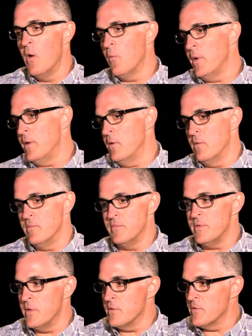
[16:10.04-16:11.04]
we do,
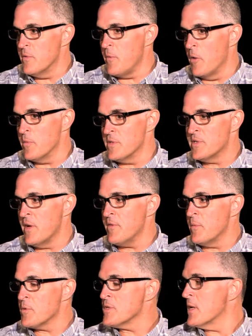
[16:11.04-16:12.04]
you know, almost
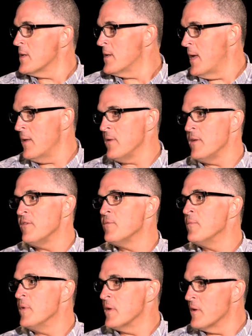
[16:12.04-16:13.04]
70% of dailies,
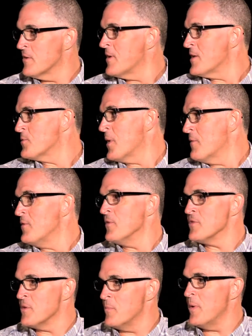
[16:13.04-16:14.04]
because that's what I
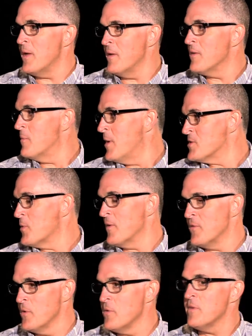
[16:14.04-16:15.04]
feel is the best way
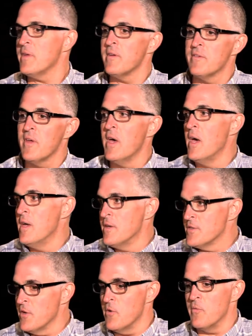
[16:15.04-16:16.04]
of doing things.
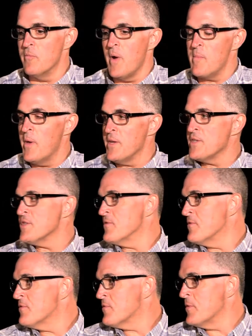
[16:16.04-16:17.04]
So my patients
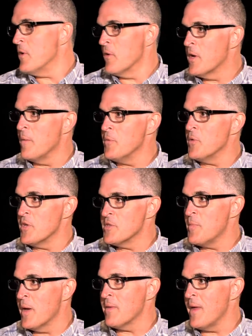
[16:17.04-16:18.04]
have, you know, come to
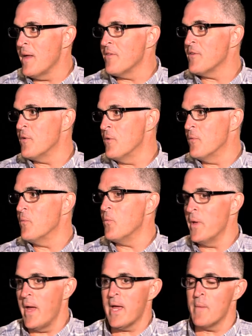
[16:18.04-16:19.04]
expect that. So
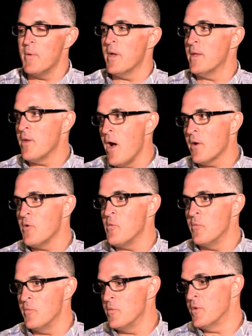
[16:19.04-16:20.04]
when I come in, I talk
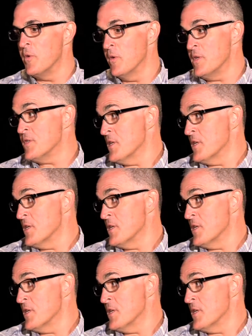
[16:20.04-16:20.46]
to at least